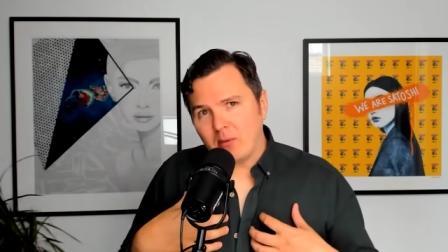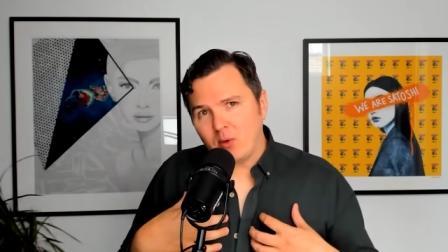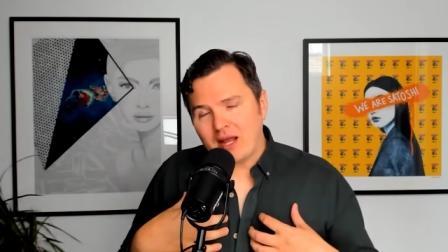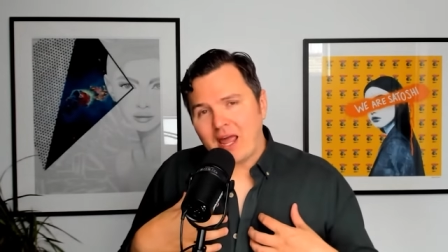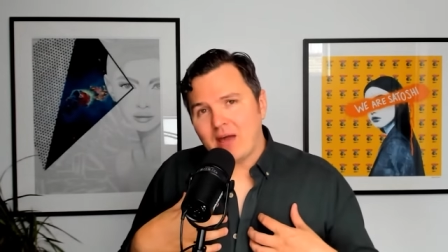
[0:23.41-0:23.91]
about
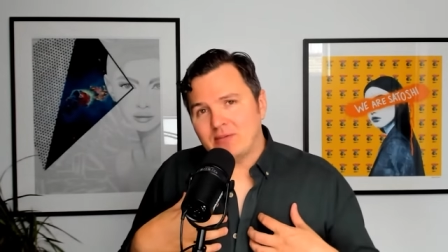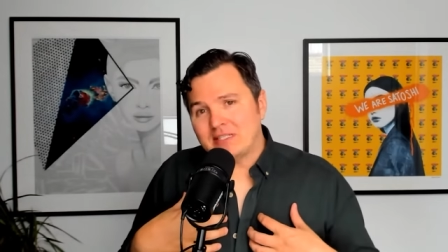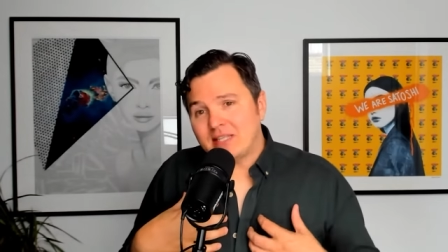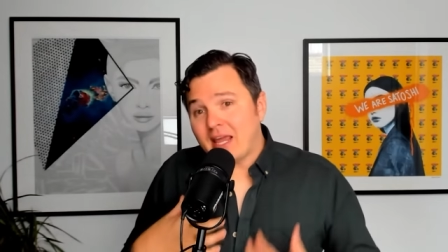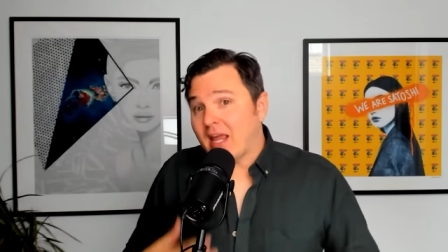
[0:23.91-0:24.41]
what I have to
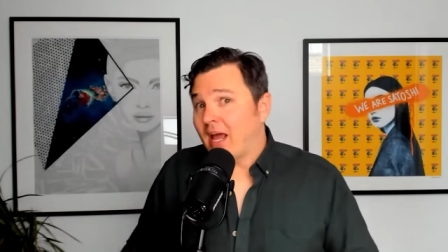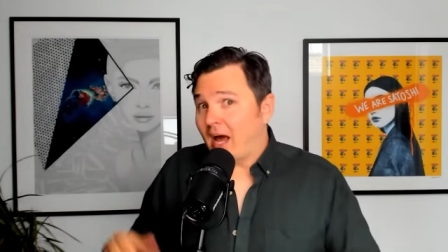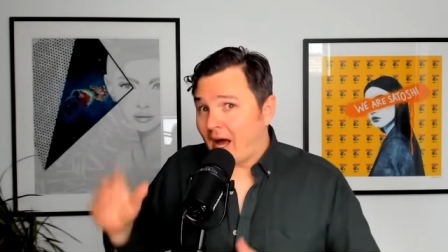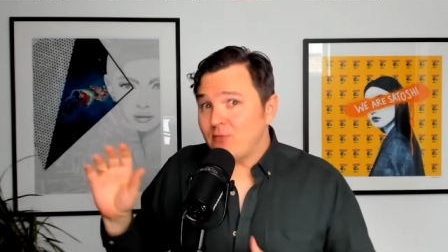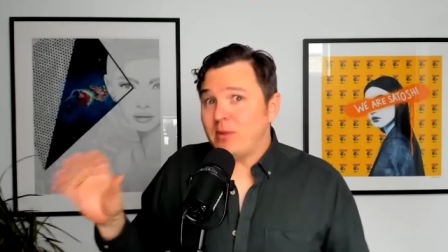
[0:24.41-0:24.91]
say?
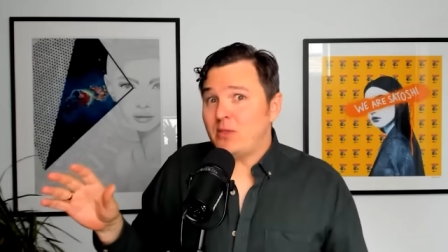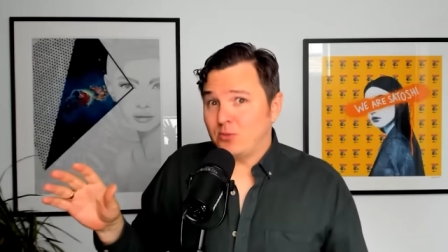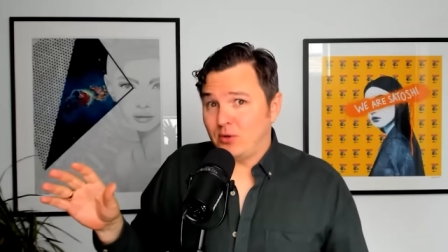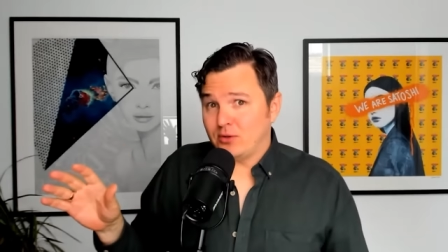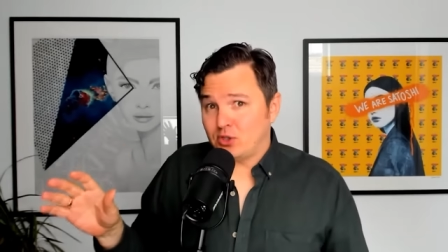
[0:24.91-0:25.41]
I've been
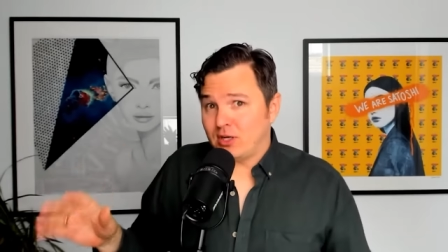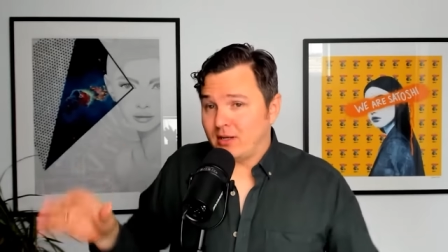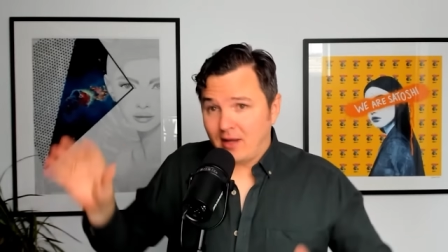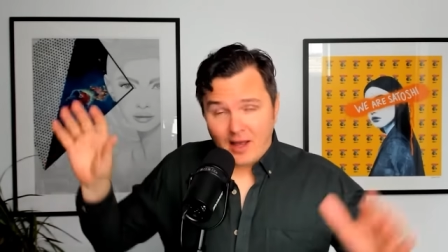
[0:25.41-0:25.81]
through all this shit.